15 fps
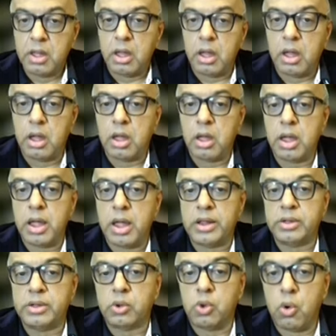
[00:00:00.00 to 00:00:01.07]
Uh,
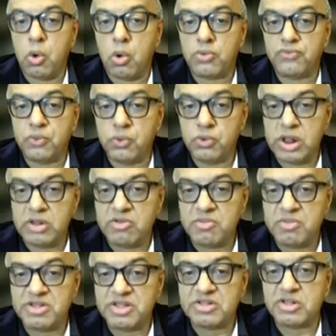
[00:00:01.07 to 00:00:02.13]
and the core food delivery business is